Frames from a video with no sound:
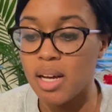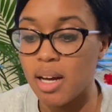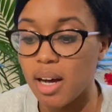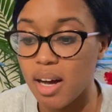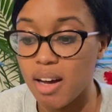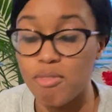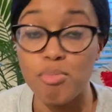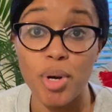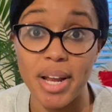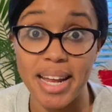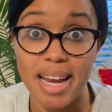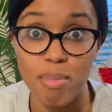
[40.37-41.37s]
of
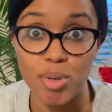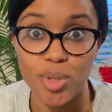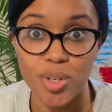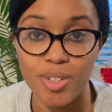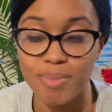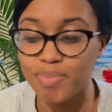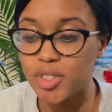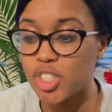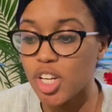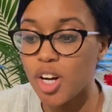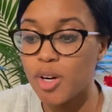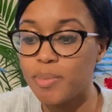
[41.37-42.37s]
putting an epidural.
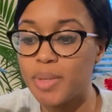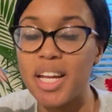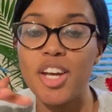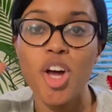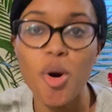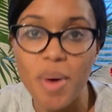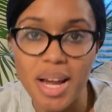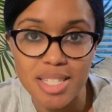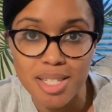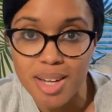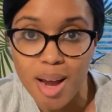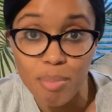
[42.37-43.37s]
So in no way is
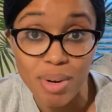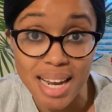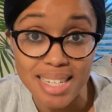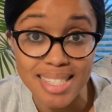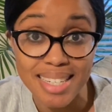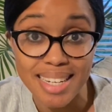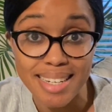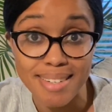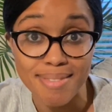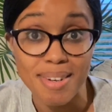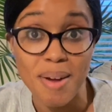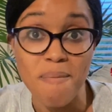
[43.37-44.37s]
this
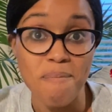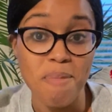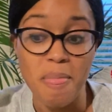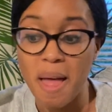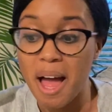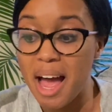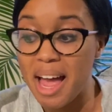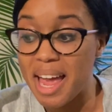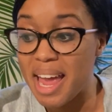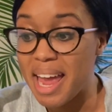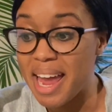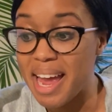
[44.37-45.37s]
comprehensive,
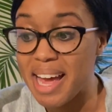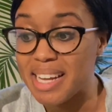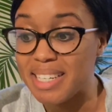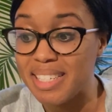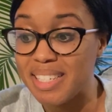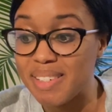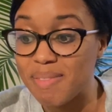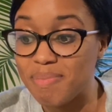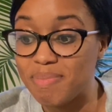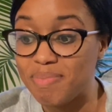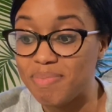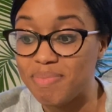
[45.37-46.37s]
and
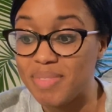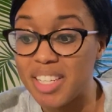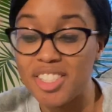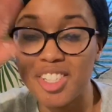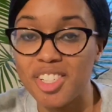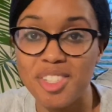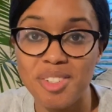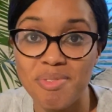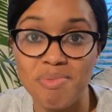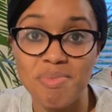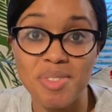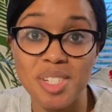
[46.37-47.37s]
it's
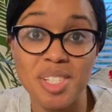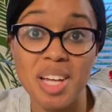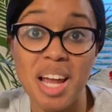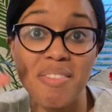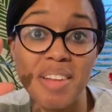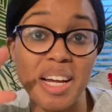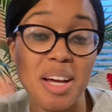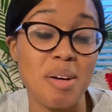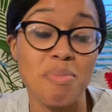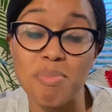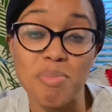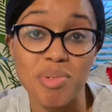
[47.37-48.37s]
just kind of like
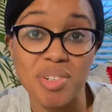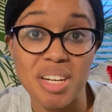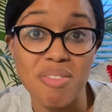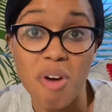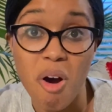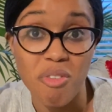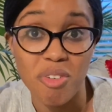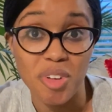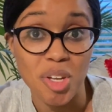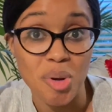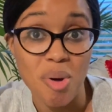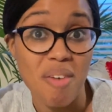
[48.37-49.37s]
a brief
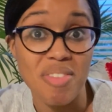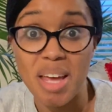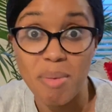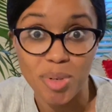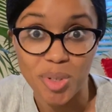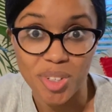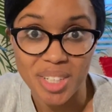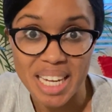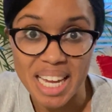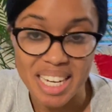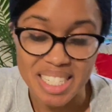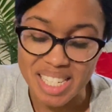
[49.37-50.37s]
overview of the epidural
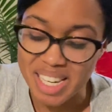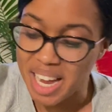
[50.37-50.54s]
kit.